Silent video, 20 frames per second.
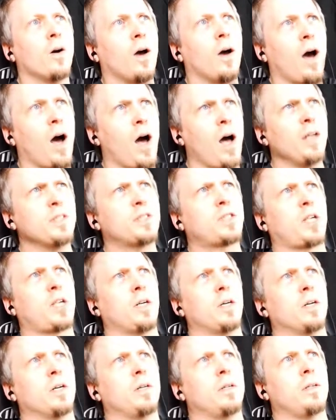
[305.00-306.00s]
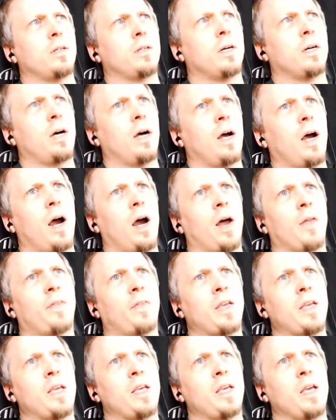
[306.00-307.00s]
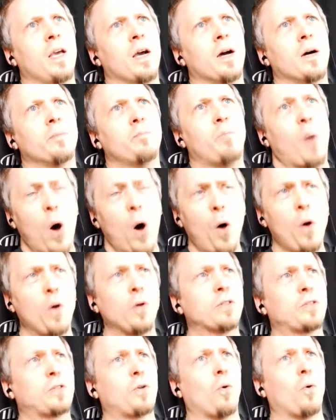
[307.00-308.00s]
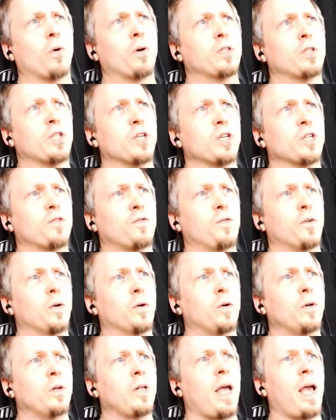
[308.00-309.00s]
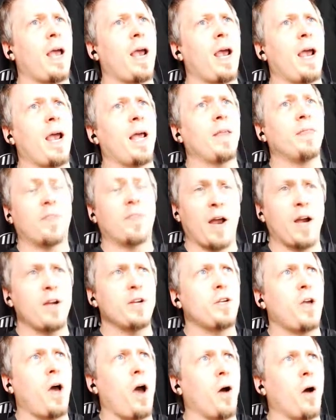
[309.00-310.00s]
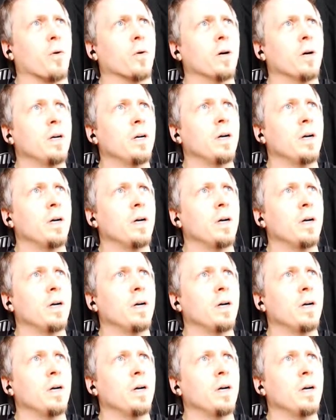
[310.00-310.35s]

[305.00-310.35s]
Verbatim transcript: until the pole storage is full, and there you go.